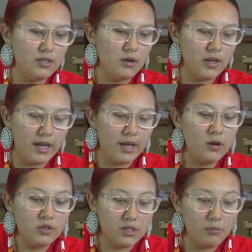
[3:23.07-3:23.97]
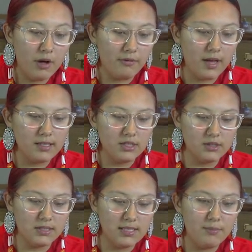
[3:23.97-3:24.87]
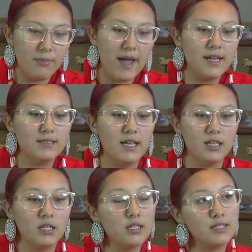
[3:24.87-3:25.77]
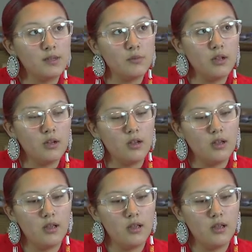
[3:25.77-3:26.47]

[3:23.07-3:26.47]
you know, like an Ojibwe res, you'll see bags that look similar,